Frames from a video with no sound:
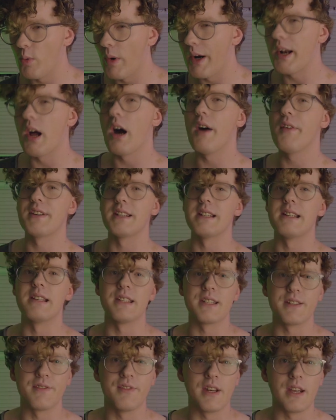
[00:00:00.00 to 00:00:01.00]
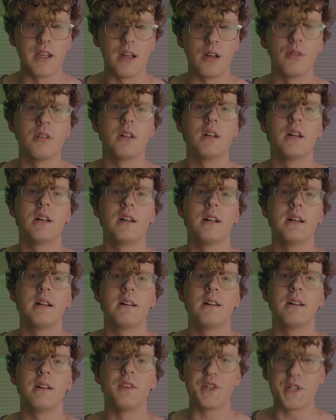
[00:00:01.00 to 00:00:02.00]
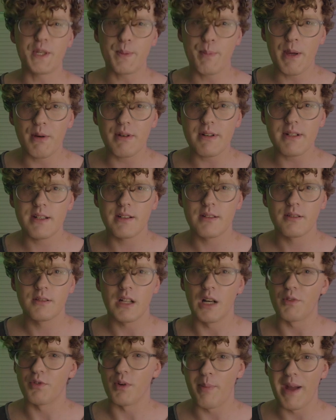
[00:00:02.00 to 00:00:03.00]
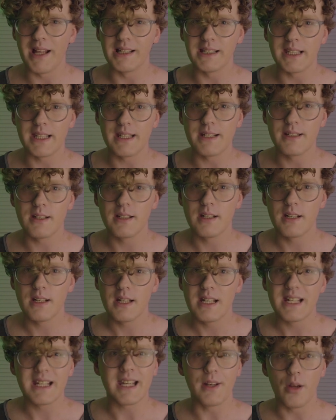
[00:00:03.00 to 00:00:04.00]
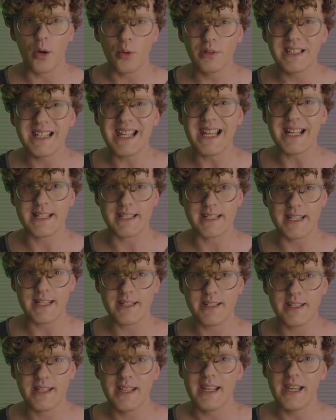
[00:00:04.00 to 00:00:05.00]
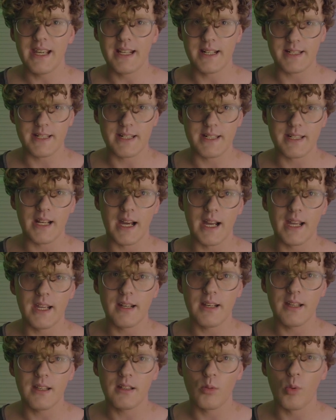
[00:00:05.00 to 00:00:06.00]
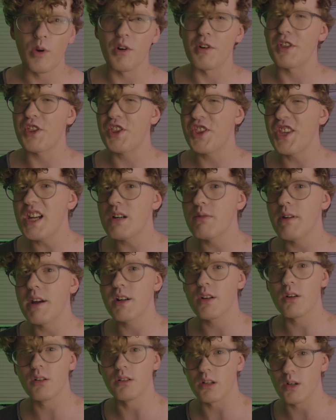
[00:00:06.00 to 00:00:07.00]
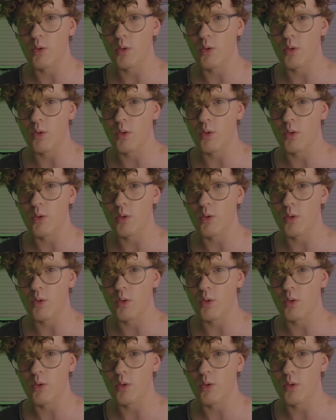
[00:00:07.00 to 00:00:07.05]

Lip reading: quite often in this video, the spirit of rebellion can only exist in a society where a theoretical